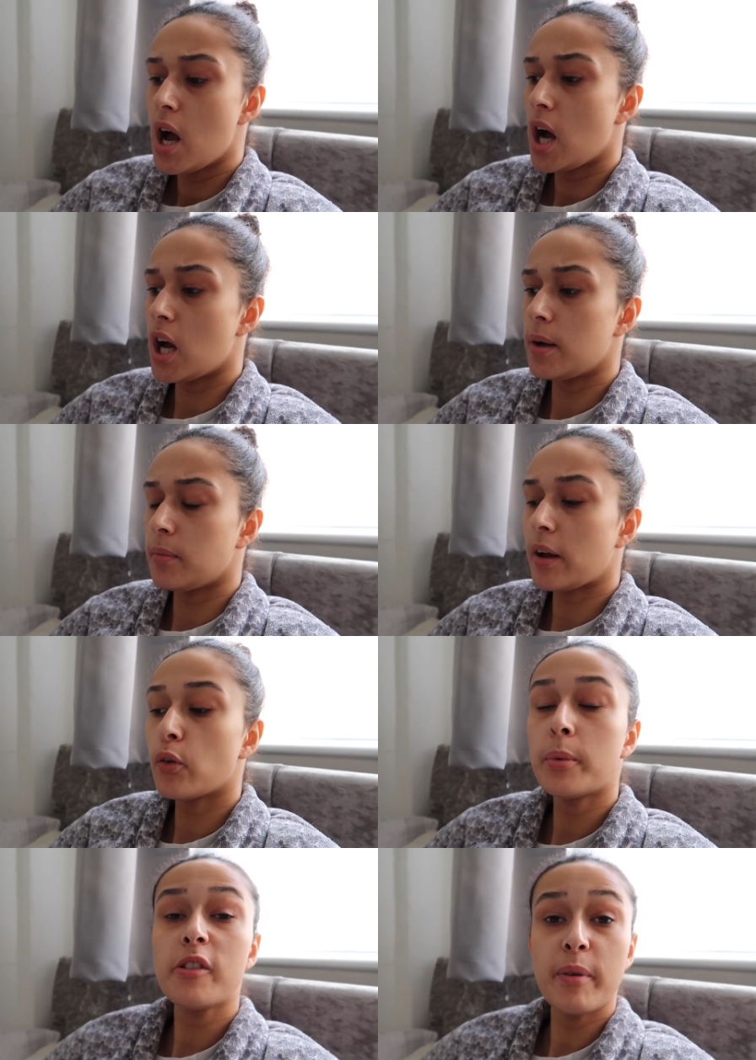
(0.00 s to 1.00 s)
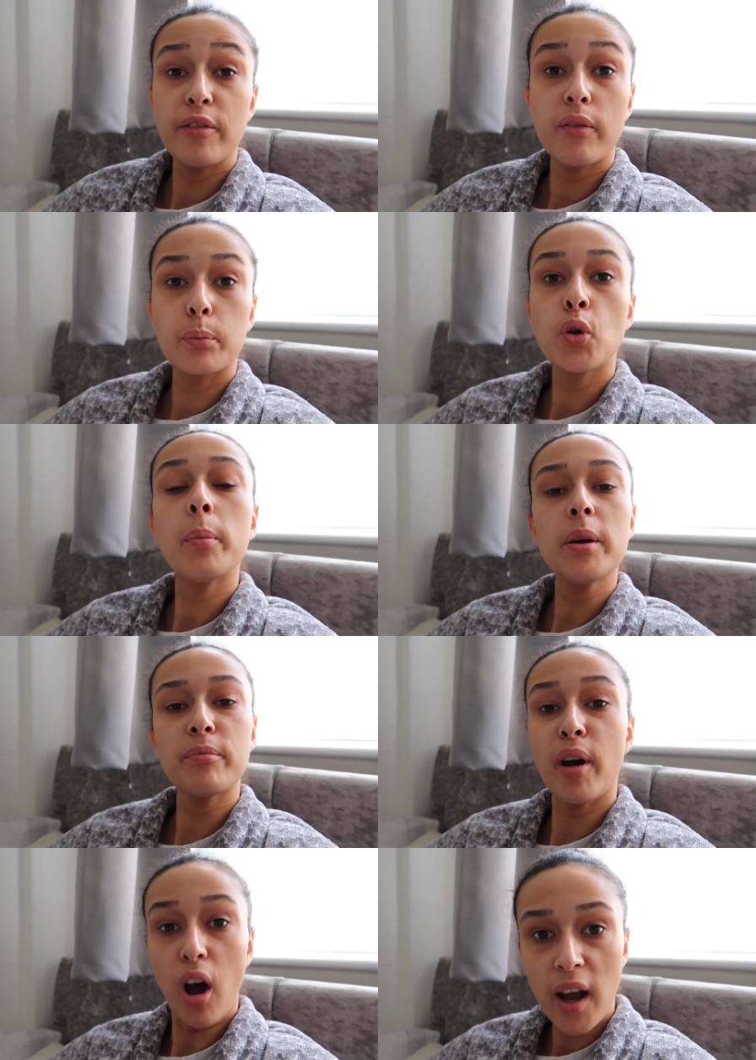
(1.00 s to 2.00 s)
um, like normally with my normally
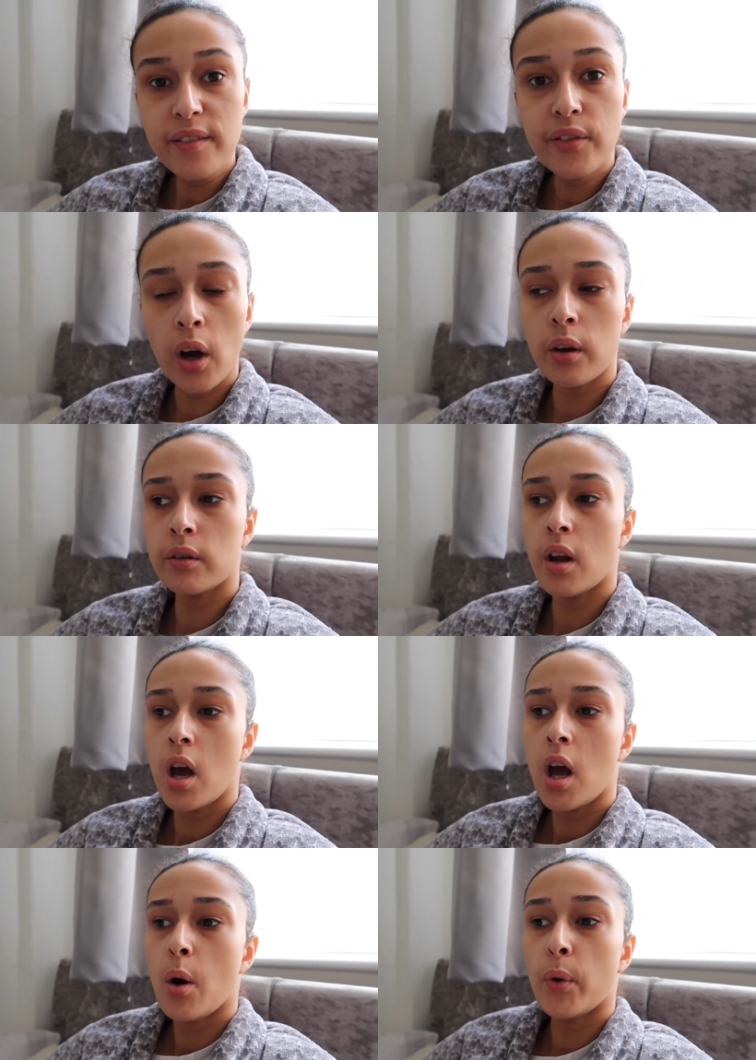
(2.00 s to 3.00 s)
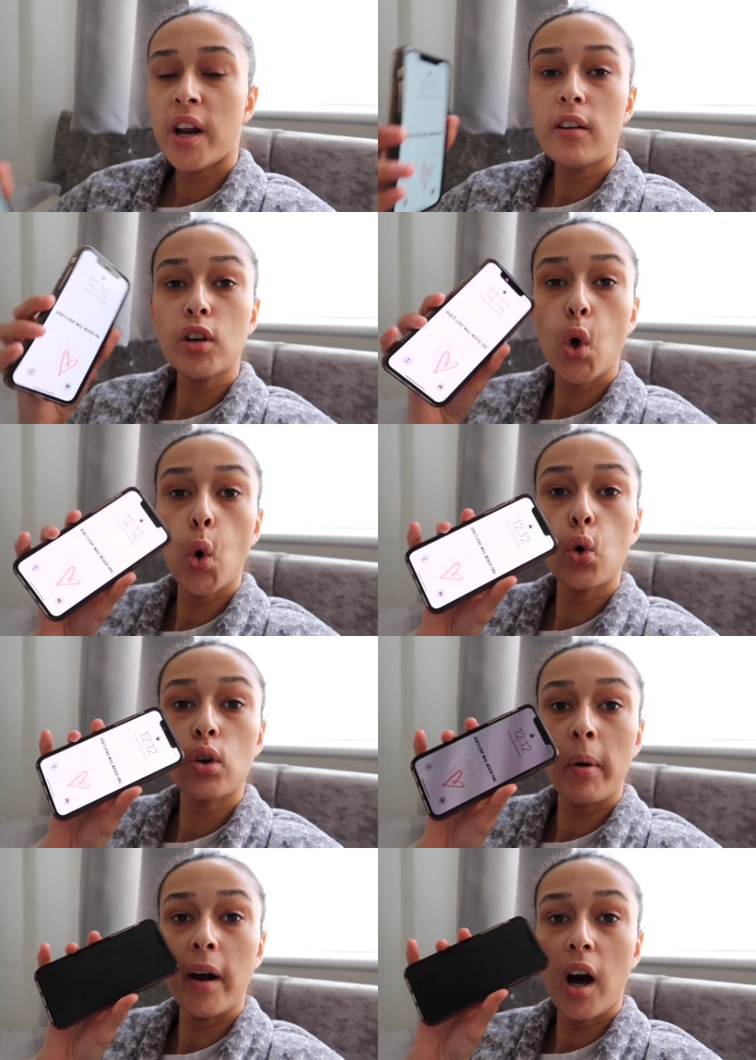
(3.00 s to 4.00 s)
with my iPhone when I record
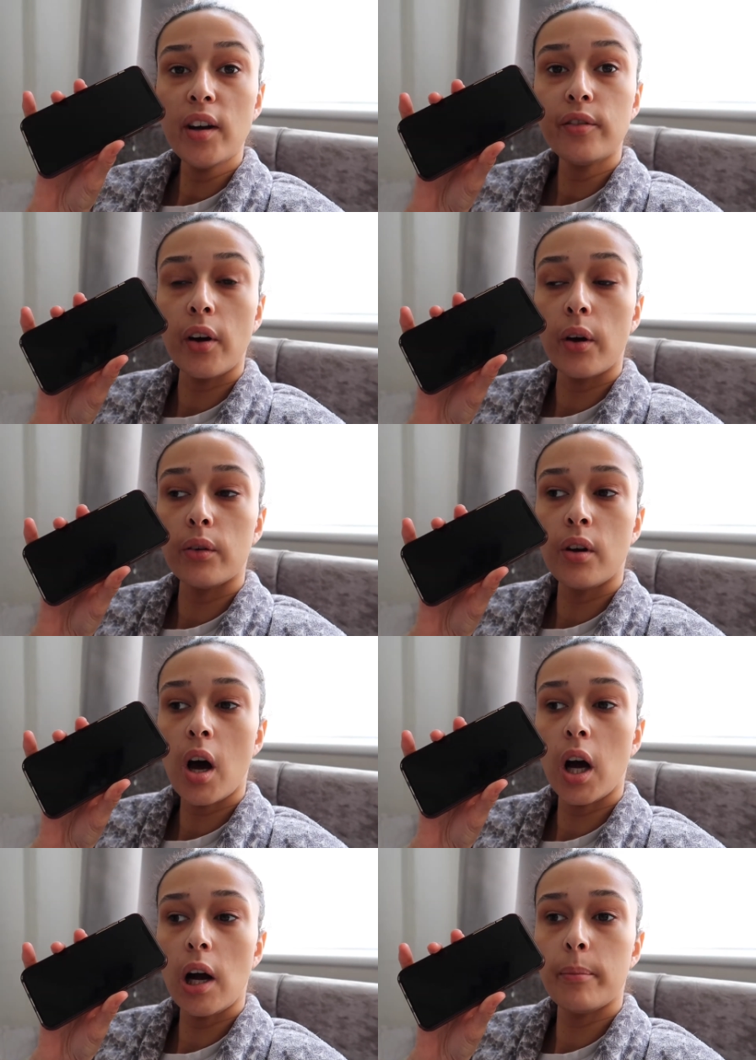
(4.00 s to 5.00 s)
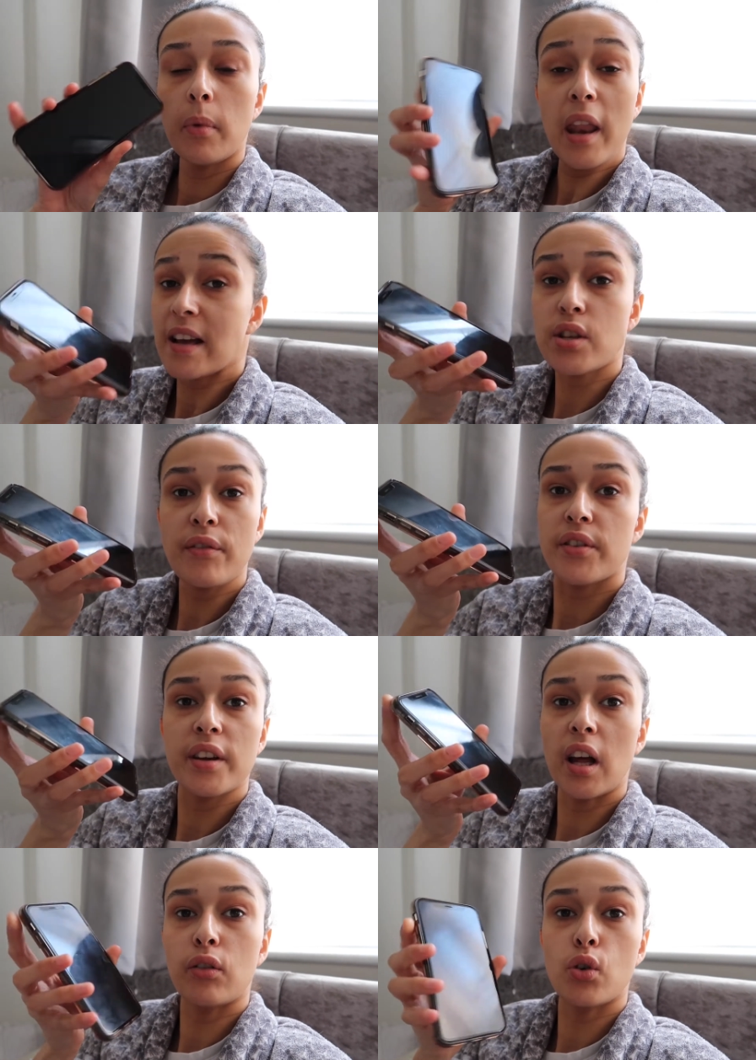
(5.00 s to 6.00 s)
on my iPhone um, that's
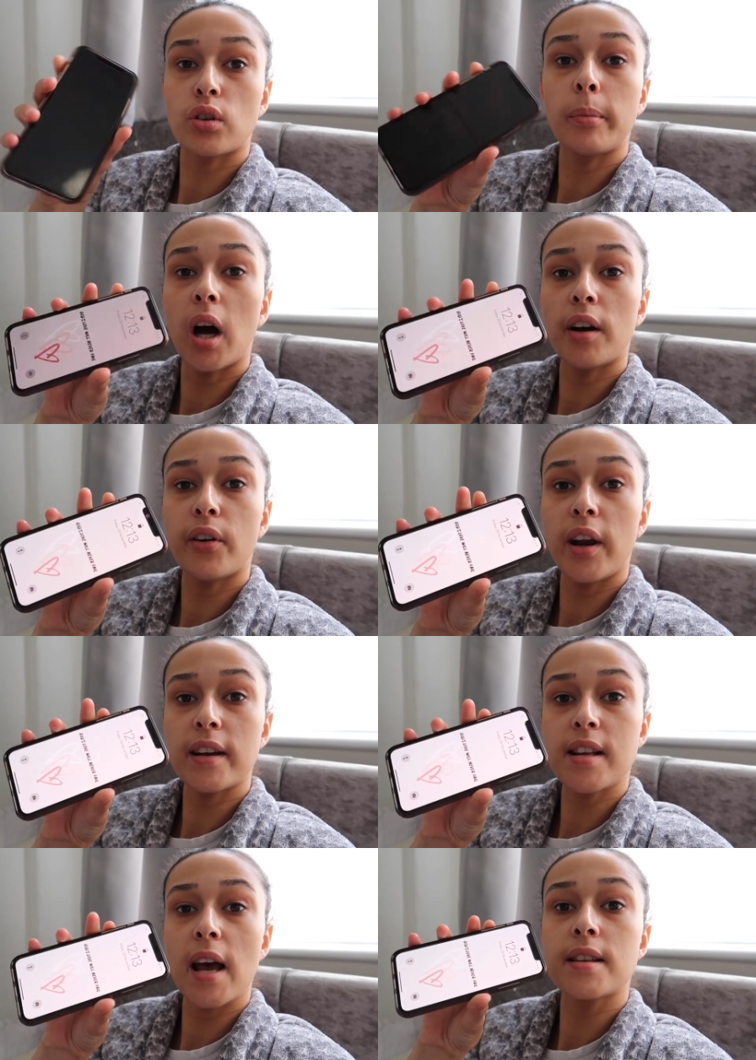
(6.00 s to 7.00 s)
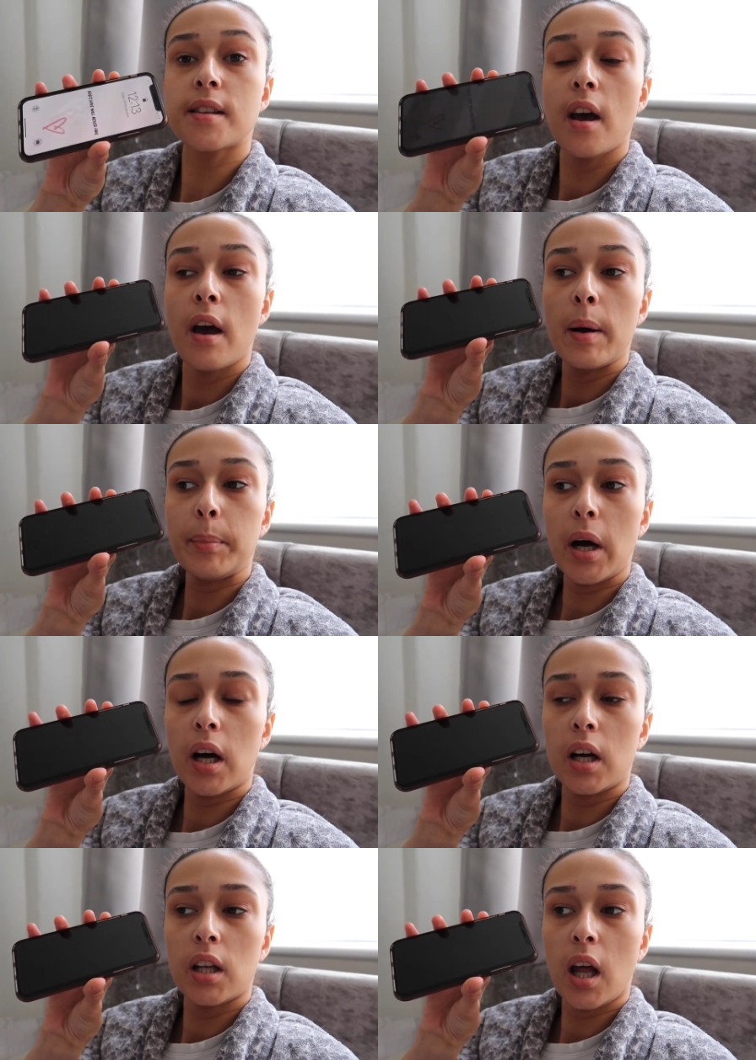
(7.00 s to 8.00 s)
everything that I record on my iPhone XS
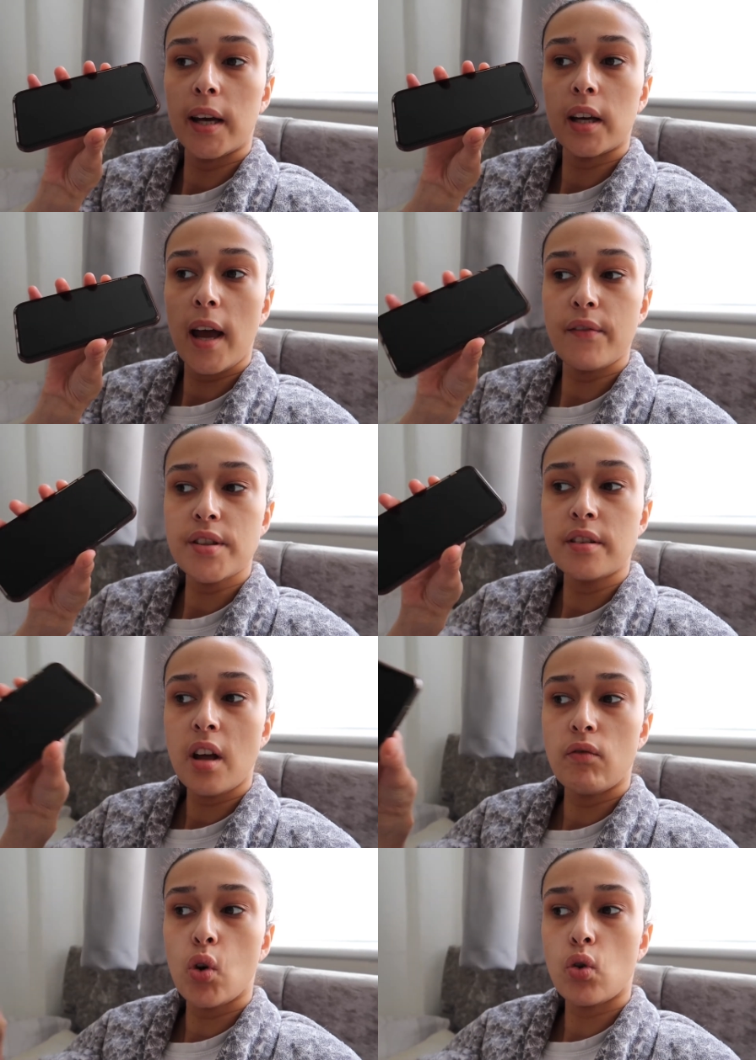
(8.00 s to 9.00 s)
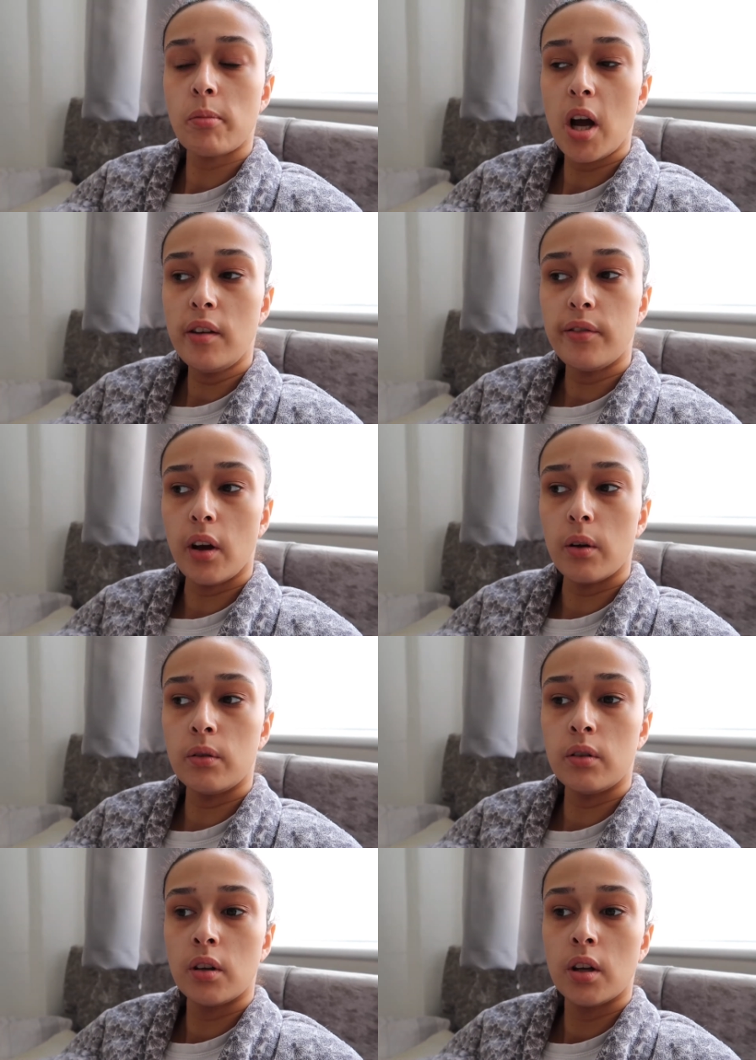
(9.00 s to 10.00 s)
but like everything that I record on my
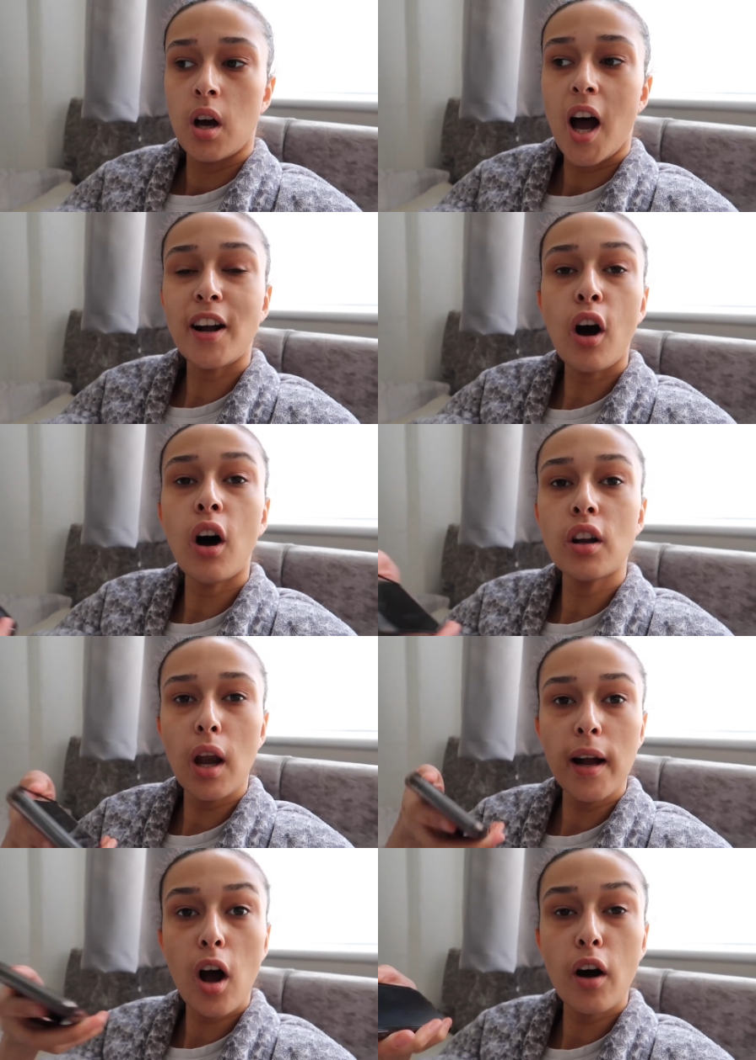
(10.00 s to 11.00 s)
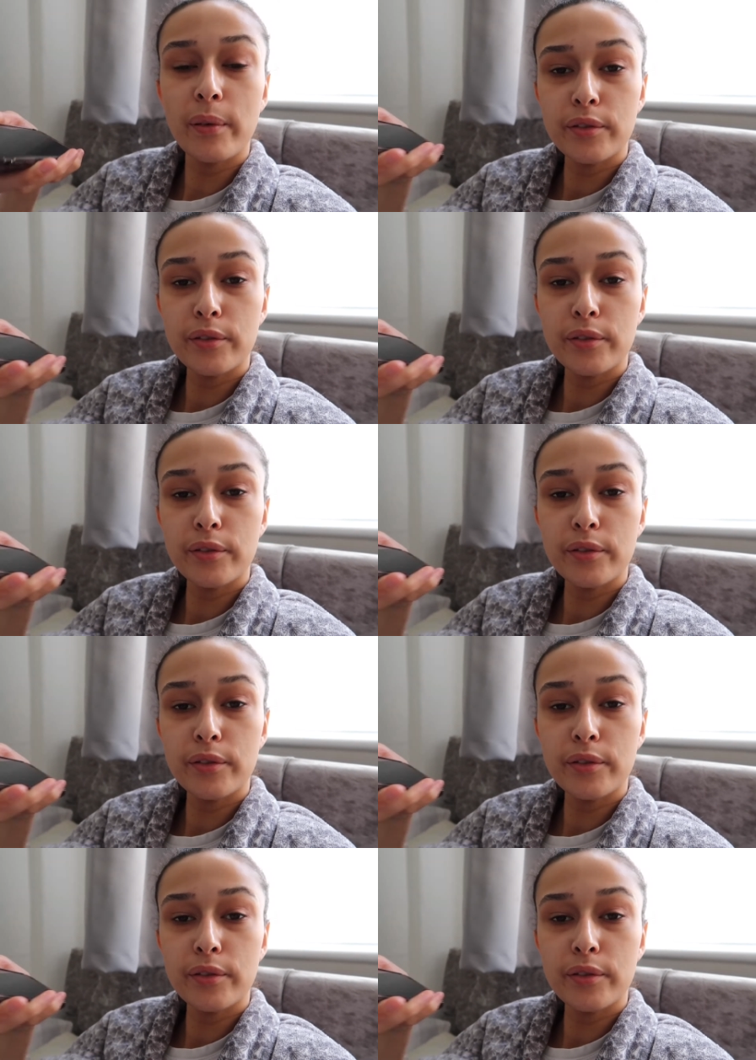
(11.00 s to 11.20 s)
iPhone I can't like halfway